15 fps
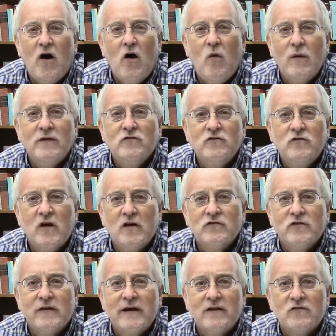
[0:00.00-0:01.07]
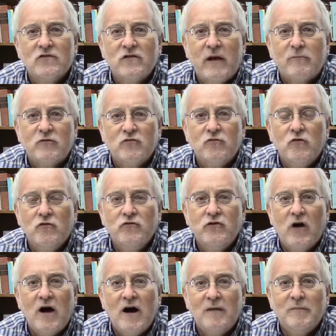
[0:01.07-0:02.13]
always does an exceptional
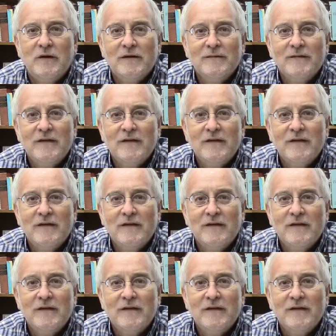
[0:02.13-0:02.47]
job.